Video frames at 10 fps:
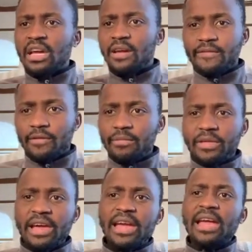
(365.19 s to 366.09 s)
And from
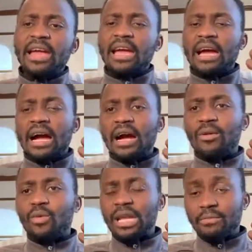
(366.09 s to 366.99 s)
there,
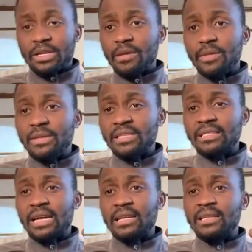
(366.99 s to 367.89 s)
when I became a
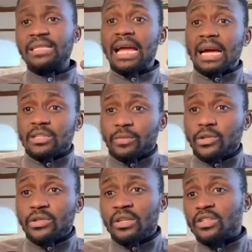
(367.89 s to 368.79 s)
business analyst, I had the
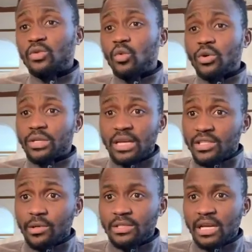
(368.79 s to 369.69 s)
opportunity to work with
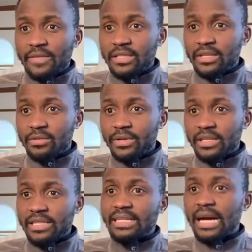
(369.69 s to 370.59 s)
SQL Server
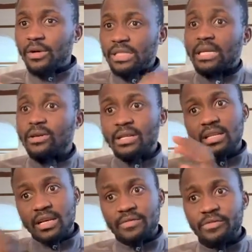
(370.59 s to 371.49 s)
database, and that was another
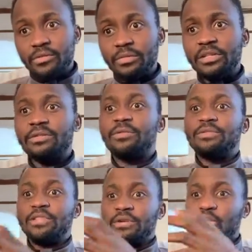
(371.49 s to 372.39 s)
level for me to,
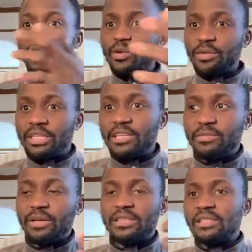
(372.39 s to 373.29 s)
work with
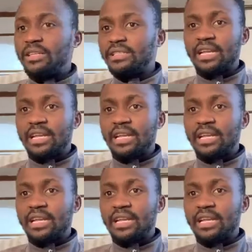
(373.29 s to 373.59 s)
databases.